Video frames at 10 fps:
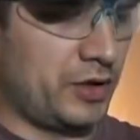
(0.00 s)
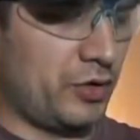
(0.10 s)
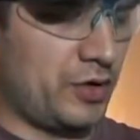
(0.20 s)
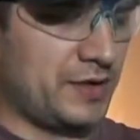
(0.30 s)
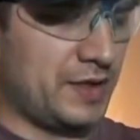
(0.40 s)

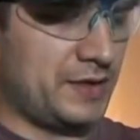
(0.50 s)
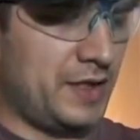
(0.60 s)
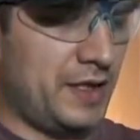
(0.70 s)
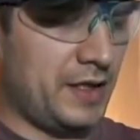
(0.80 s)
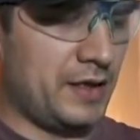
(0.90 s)

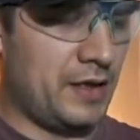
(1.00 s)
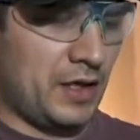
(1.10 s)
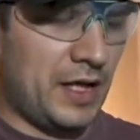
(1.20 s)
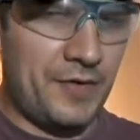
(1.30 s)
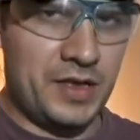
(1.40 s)
axe-shaped
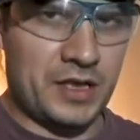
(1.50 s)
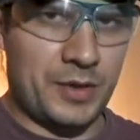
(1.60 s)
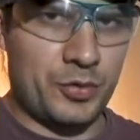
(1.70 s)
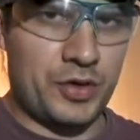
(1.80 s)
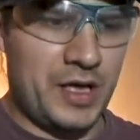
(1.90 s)

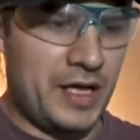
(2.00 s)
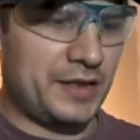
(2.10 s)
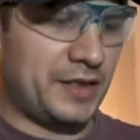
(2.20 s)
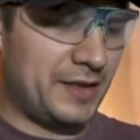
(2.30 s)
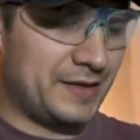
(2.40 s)
soldering iron.
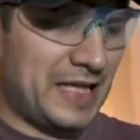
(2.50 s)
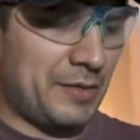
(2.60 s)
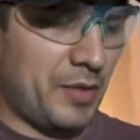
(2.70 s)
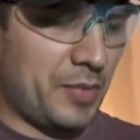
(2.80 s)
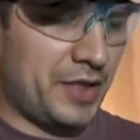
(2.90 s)

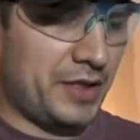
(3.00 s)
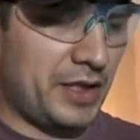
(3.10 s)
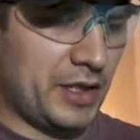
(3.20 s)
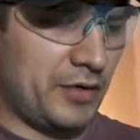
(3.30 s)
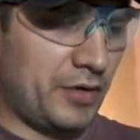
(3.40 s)

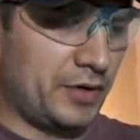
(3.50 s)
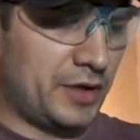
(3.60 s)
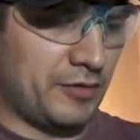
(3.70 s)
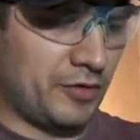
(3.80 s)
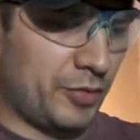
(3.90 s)
I saw some
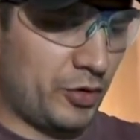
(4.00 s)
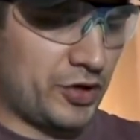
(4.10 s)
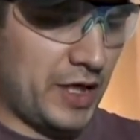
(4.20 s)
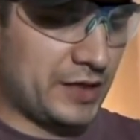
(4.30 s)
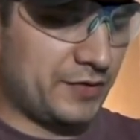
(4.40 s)
electricians
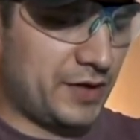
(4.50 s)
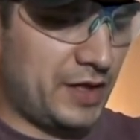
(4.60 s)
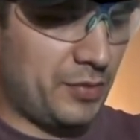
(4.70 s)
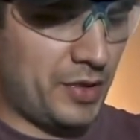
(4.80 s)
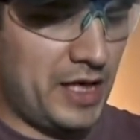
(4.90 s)

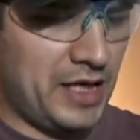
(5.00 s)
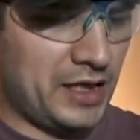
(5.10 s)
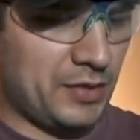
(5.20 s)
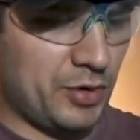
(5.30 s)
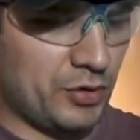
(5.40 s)

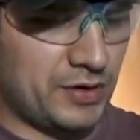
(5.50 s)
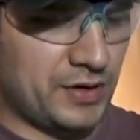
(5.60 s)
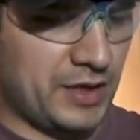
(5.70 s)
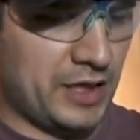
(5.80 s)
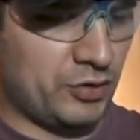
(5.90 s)

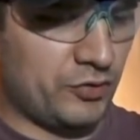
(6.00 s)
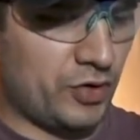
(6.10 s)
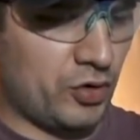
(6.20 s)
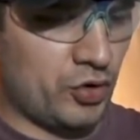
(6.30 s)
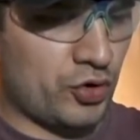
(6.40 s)
retrofit
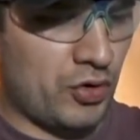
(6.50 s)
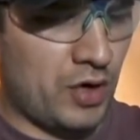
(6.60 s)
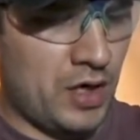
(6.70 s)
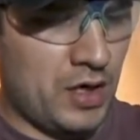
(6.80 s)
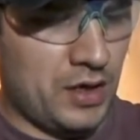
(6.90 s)
these
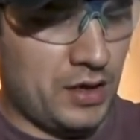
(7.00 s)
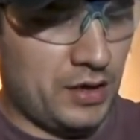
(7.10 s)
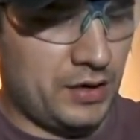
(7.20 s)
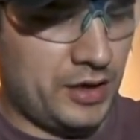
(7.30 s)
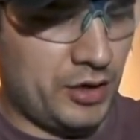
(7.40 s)
to make
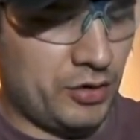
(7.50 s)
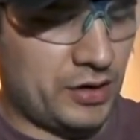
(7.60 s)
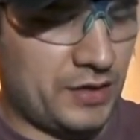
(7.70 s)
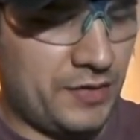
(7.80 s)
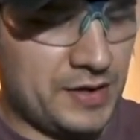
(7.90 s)
a
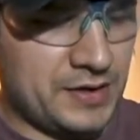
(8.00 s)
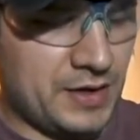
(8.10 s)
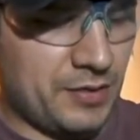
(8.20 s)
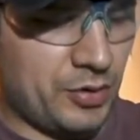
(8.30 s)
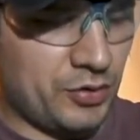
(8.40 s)
crucible just like you
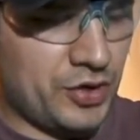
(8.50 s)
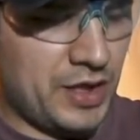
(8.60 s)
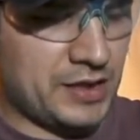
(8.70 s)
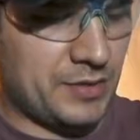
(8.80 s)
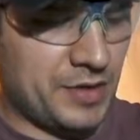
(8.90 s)
see here.
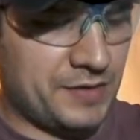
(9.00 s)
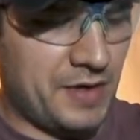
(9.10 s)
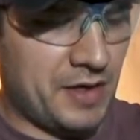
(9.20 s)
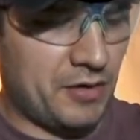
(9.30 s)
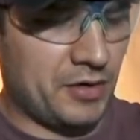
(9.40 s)

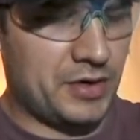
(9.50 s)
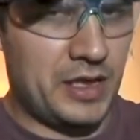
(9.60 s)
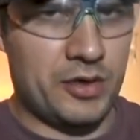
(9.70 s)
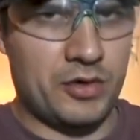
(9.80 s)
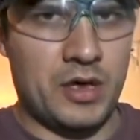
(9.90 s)

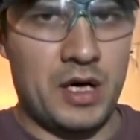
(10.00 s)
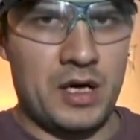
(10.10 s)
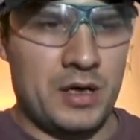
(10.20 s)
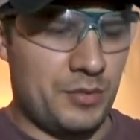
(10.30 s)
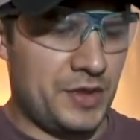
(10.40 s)
And
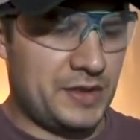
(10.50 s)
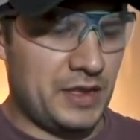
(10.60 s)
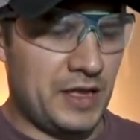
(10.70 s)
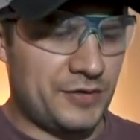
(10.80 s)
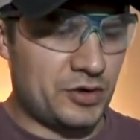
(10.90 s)

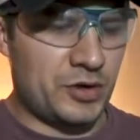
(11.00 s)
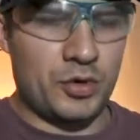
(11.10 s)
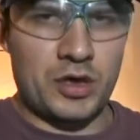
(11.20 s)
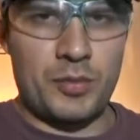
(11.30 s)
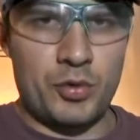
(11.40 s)
that's kind of
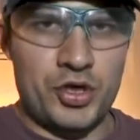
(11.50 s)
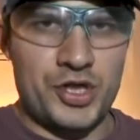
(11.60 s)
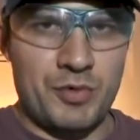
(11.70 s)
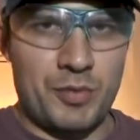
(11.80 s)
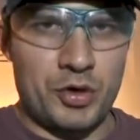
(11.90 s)
what we did,
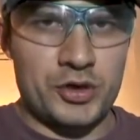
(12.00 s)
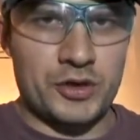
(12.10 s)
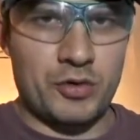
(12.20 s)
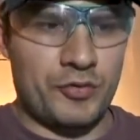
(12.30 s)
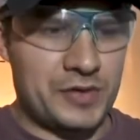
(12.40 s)

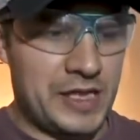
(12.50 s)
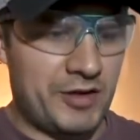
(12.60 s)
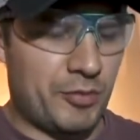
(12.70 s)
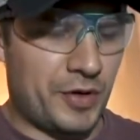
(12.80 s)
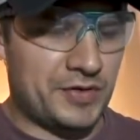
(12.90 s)

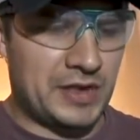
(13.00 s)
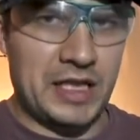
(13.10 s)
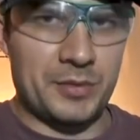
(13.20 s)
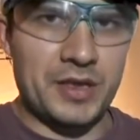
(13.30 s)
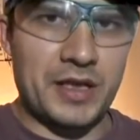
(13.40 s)

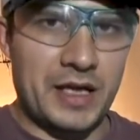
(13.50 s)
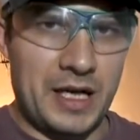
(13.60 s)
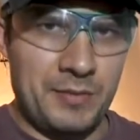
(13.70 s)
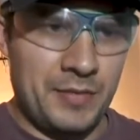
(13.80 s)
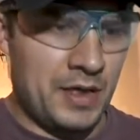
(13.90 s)
except we
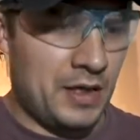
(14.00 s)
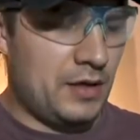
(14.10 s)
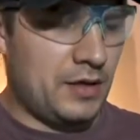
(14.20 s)
gave it